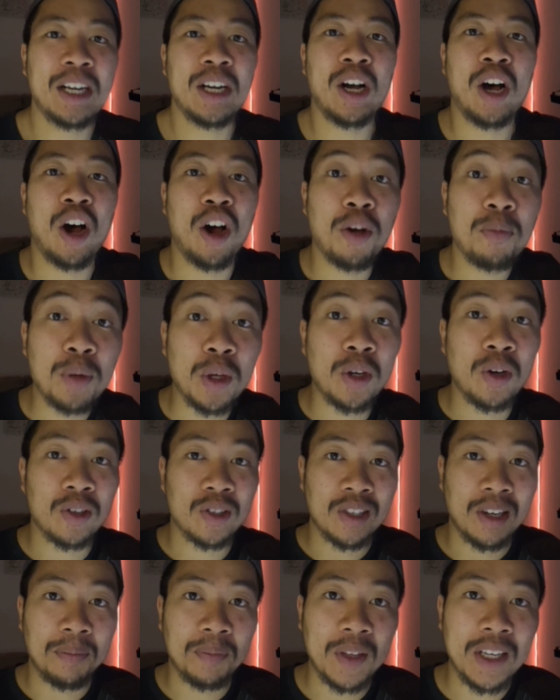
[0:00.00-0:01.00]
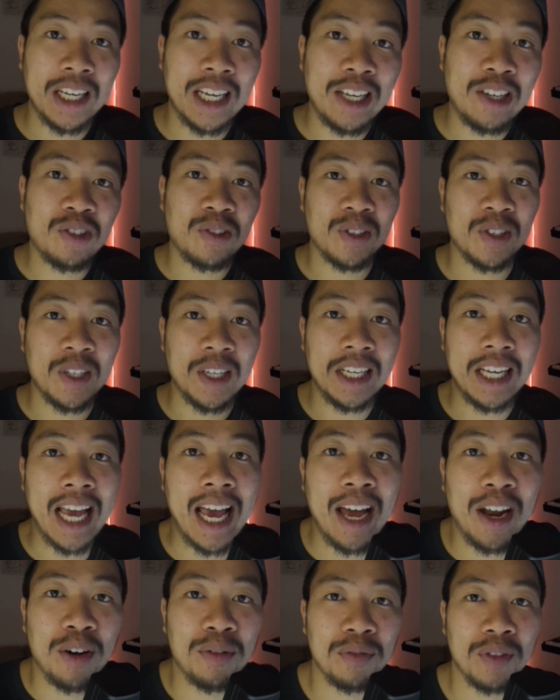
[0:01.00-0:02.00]
I hope you got something interesting
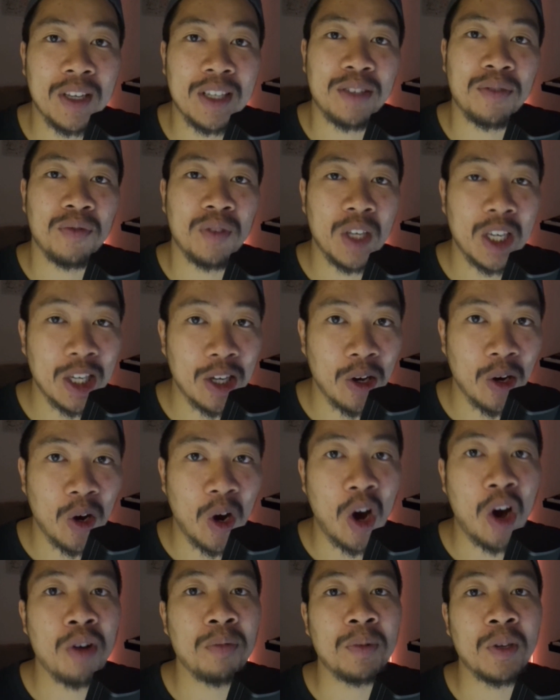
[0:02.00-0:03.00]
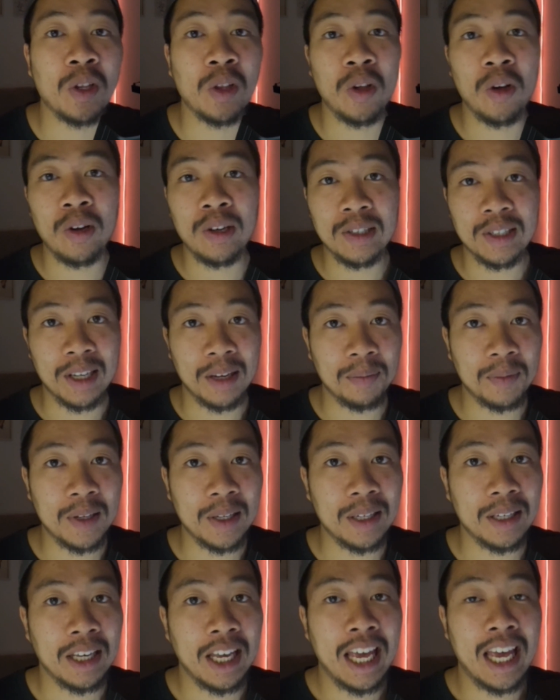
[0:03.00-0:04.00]
out of this video. I hope you learned
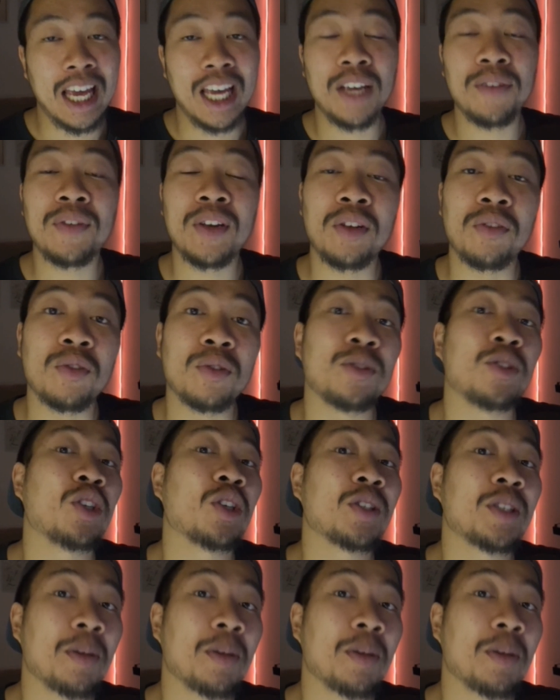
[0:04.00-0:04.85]
something, even if it was just